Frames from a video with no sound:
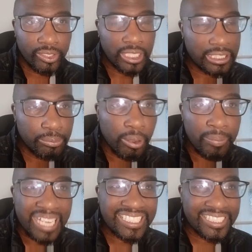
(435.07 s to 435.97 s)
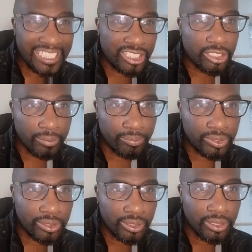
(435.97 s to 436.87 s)
It's more about
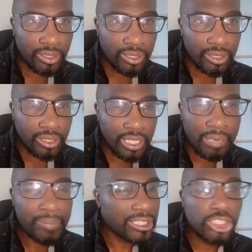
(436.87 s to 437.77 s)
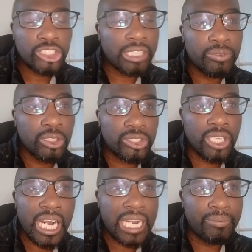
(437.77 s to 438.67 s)
systems. And managers haven't got
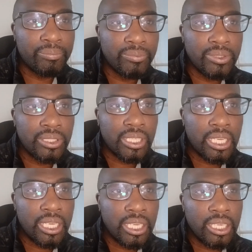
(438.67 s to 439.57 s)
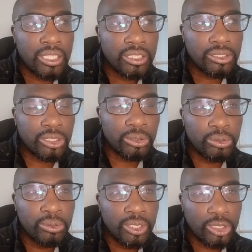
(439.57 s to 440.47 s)
time
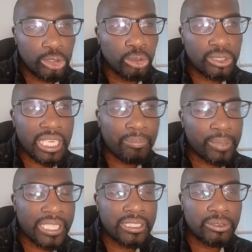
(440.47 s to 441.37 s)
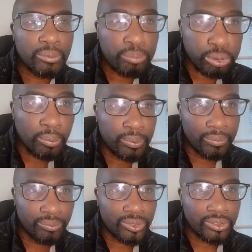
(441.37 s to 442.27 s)
to sort out players'
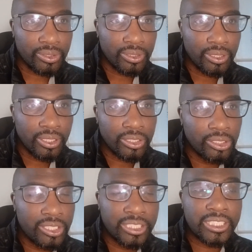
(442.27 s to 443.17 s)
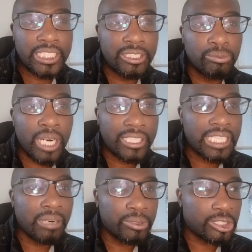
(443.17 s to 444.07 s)
problems. You can see right
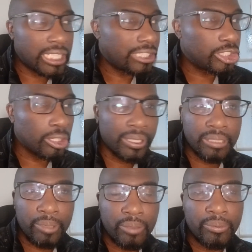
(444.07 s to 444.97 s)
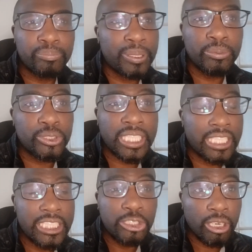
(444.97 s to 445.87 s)
now with Sancho at the moment, people say
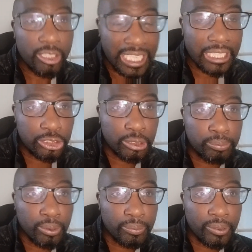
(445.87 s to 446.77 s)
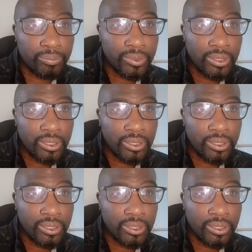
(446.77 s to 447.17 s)
that he's got an attitude problem.